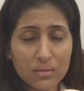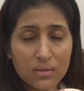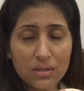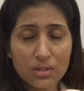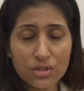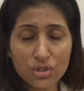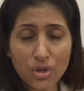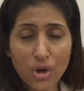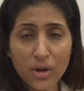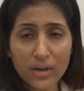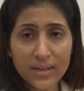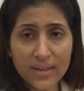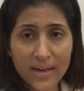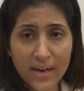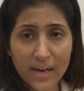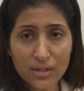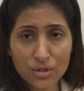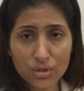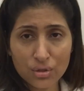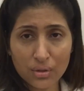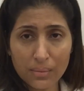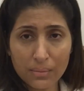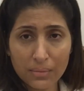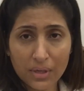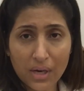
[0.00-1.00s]
This doggy ice
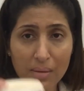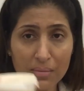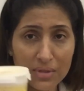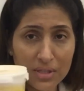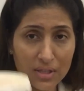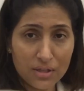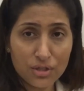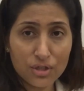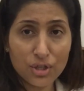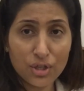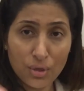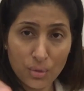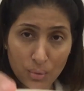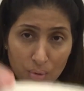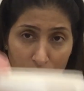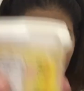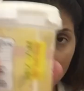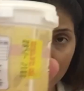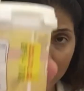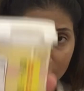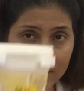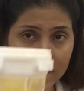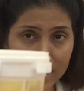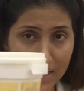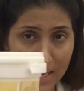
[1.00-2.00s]
cream comes in this cute little
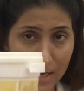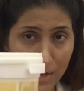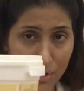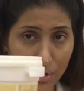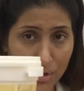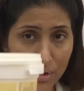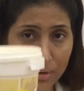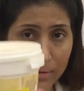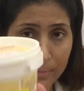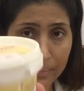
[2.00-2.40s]
container.